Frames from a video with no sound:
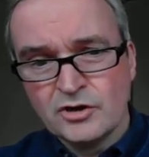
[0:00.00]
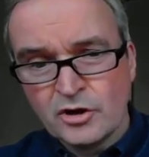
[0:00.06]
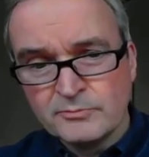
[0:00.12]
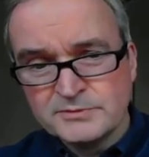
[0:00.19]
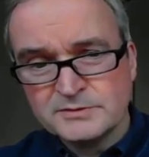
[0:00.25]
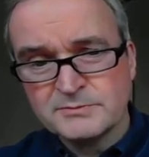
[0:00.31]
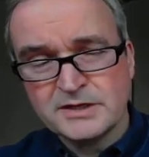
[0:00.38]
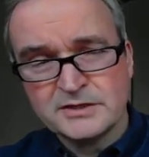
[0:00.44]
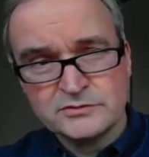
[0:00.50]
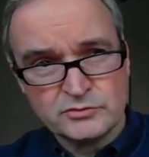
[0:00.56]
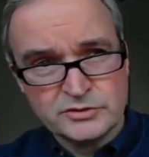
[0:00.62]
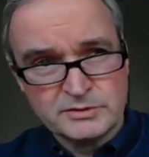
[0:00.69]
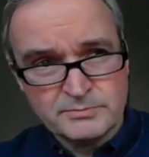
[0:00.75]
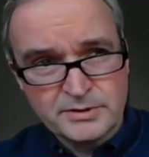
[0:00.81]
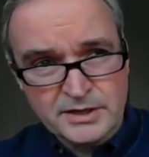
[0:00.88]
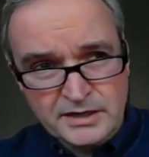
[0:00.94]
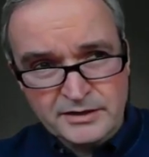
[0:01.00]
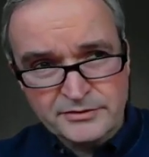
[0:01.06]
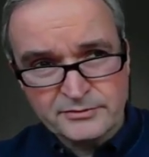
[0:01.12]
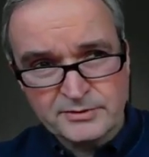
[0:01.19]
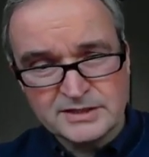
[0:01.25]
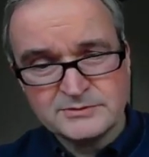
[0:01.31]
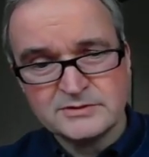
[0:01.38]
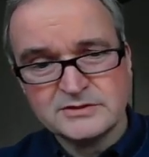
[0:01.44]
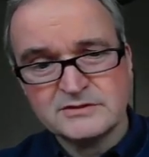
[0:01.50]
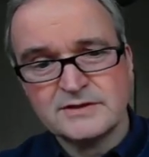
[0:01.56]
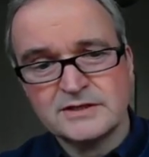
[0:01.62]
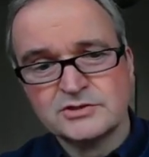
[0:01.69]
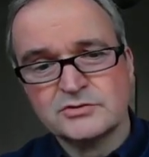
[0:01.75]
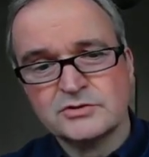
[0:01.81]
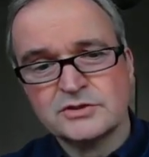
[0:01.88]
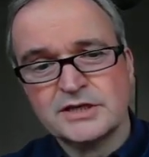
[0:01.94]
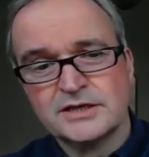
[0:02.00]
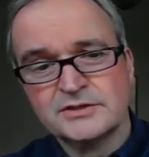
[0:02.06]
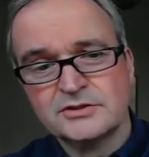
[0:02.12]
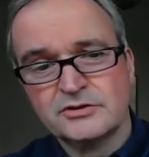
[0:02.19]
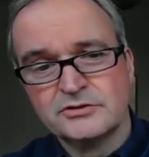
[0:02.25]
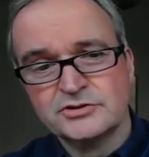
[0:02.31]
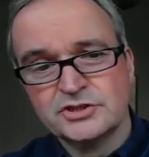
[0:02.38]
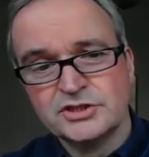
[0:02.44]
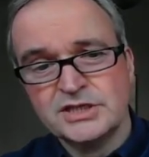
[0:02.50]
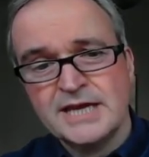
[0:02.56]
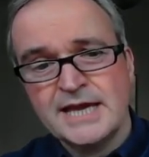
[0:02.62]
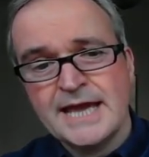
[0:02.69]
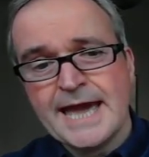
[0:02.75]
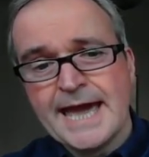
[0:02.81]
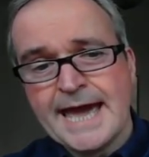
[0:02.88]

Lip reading: Optimize all your pathways, interventional cardiology,